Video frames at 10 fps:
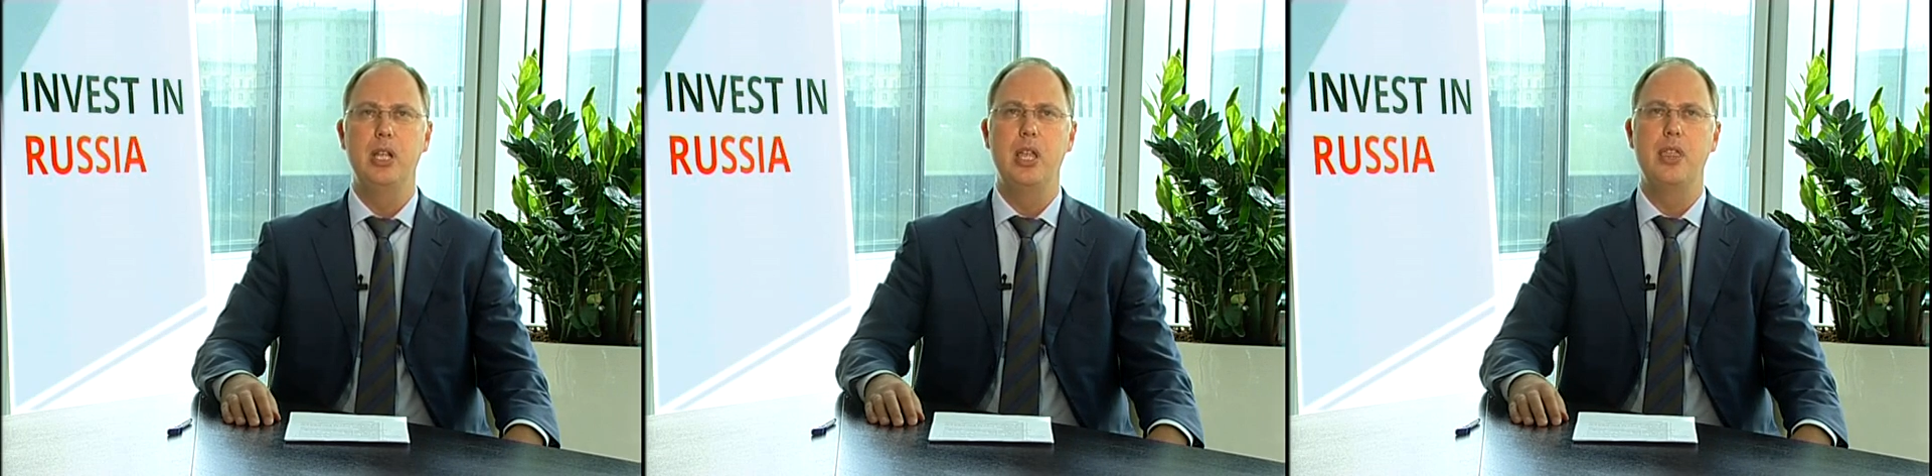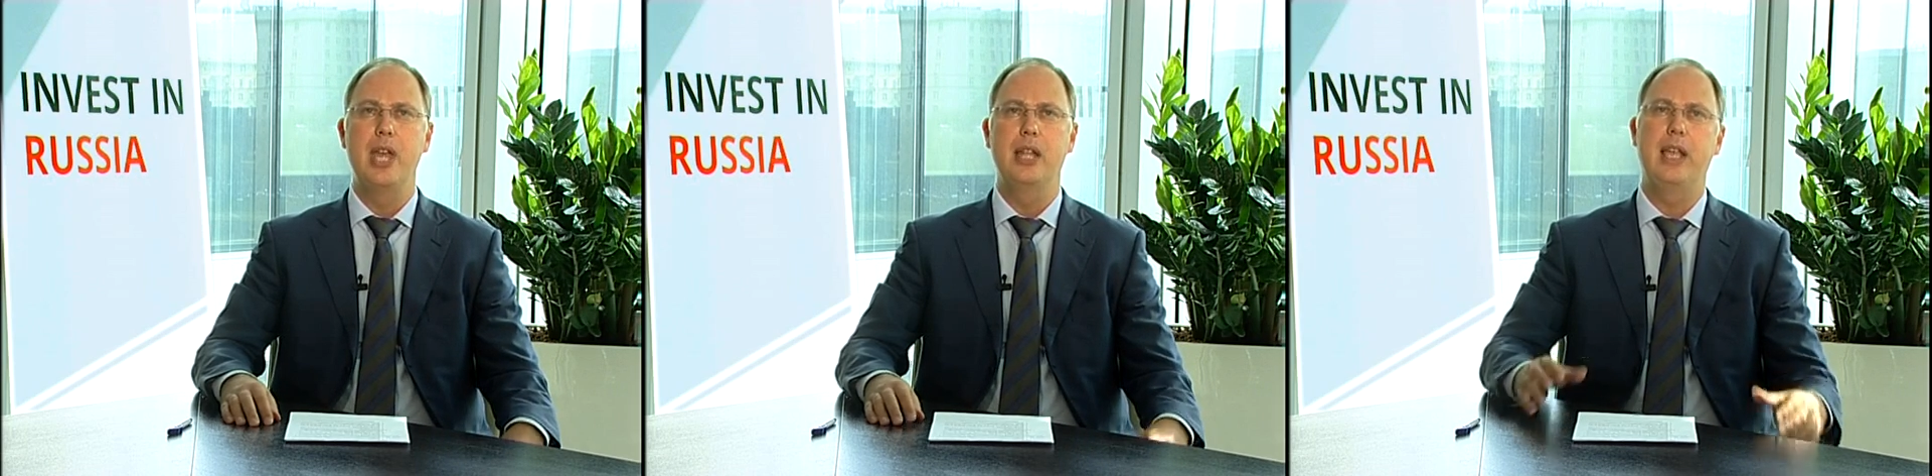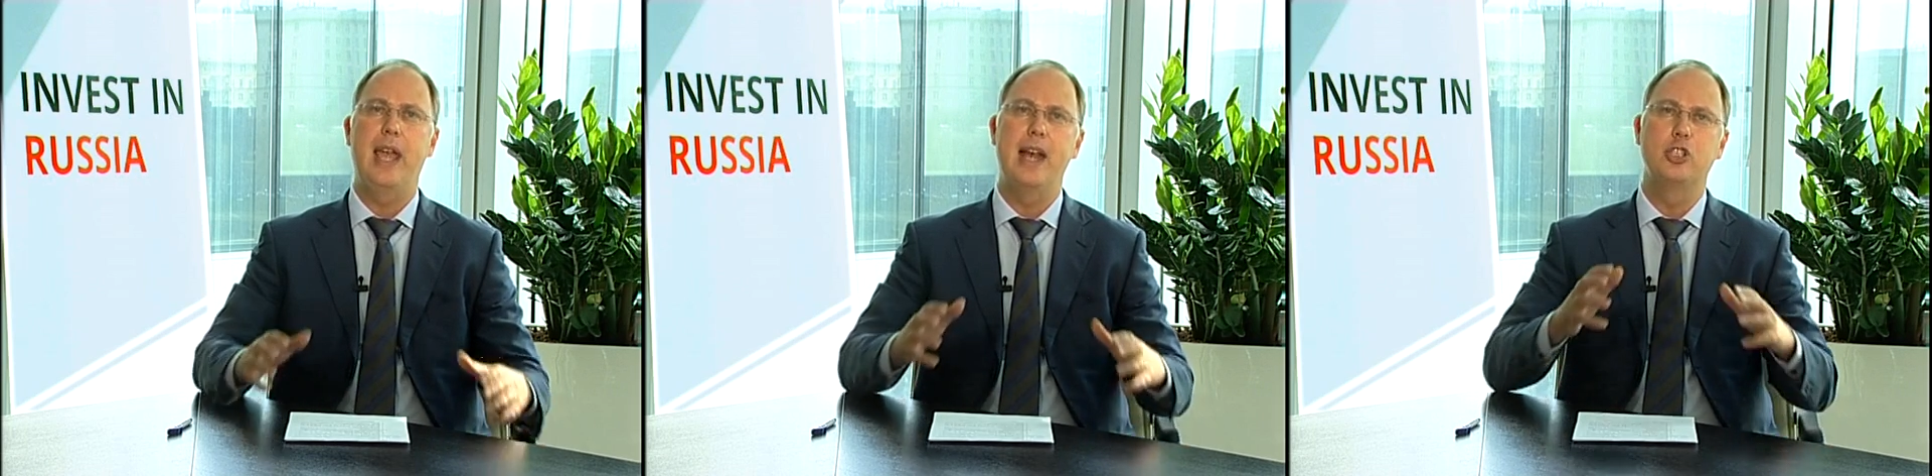that
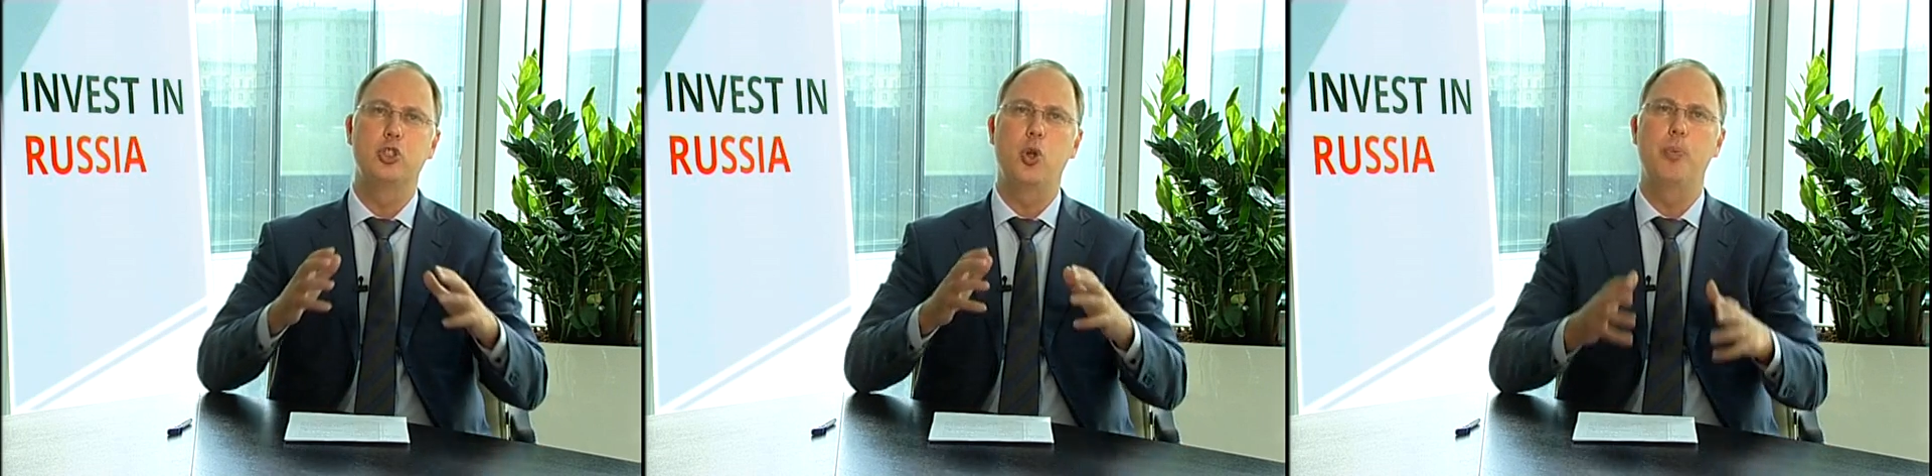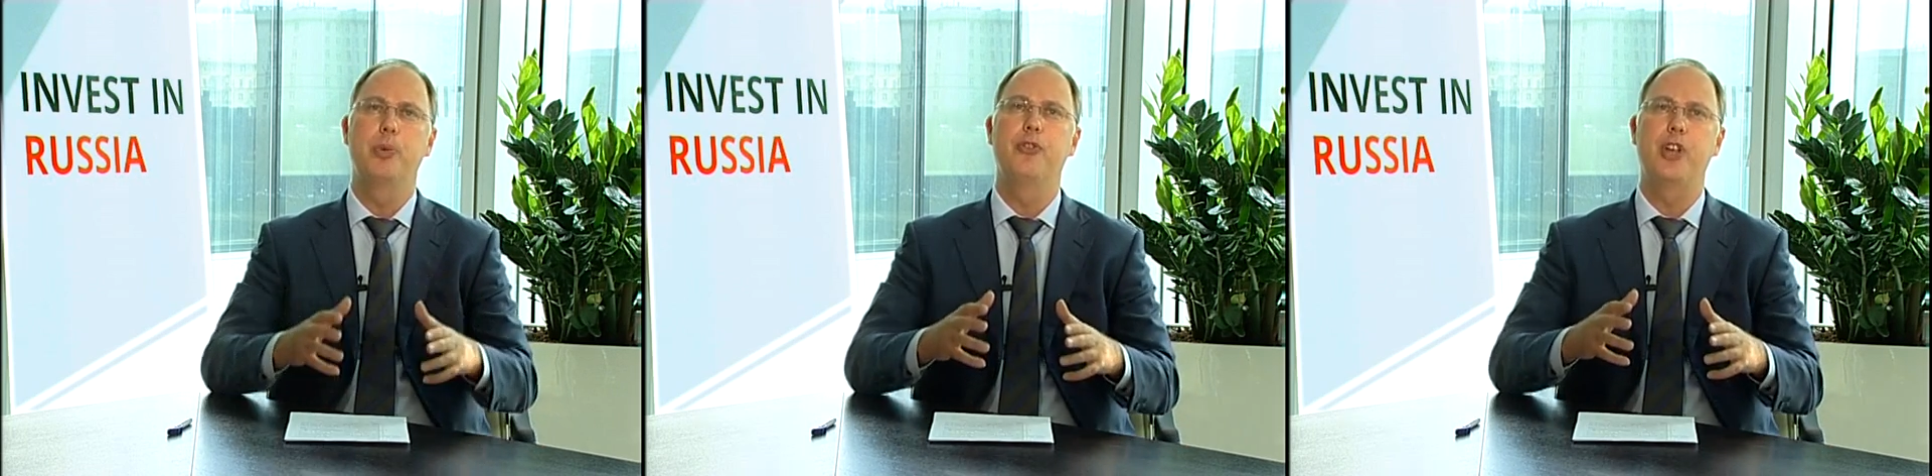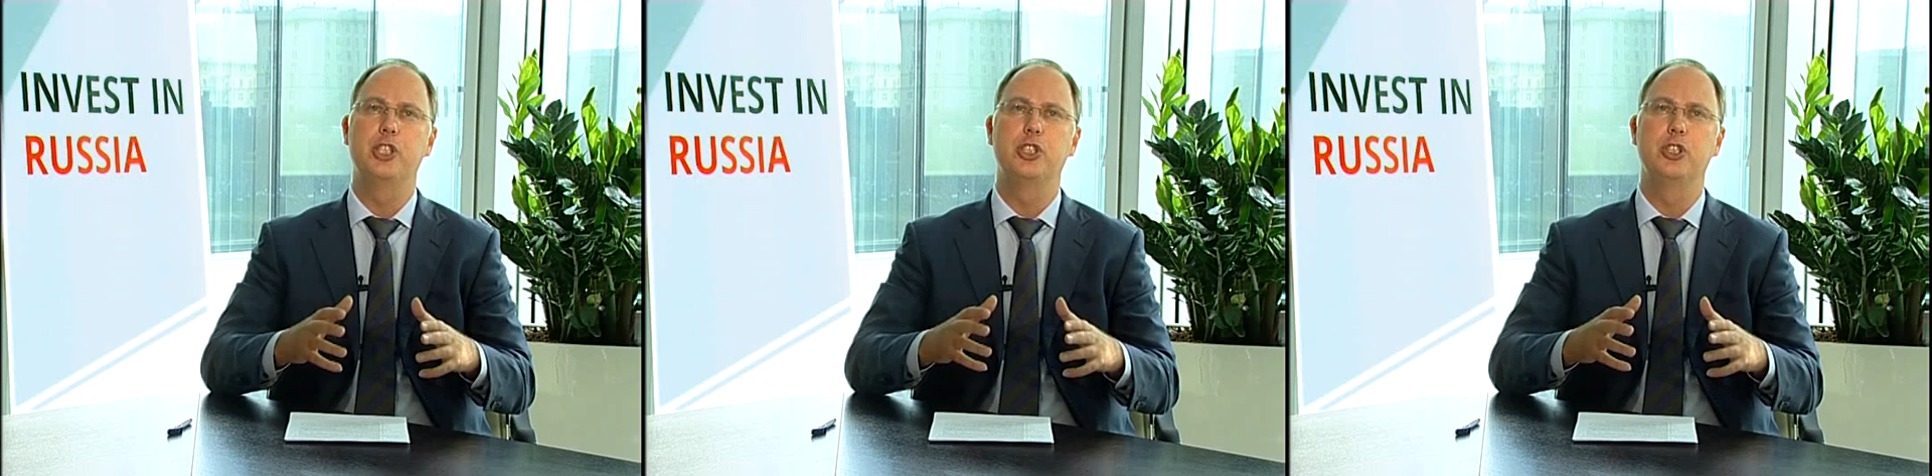has top
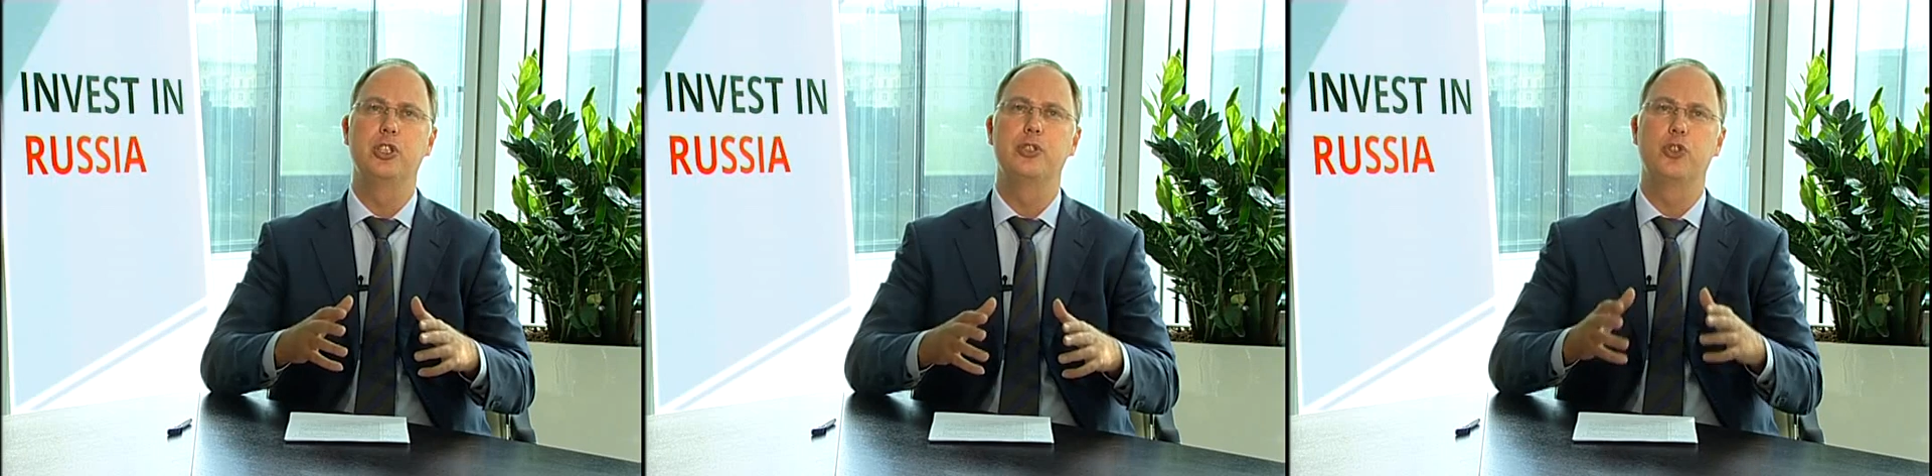professionals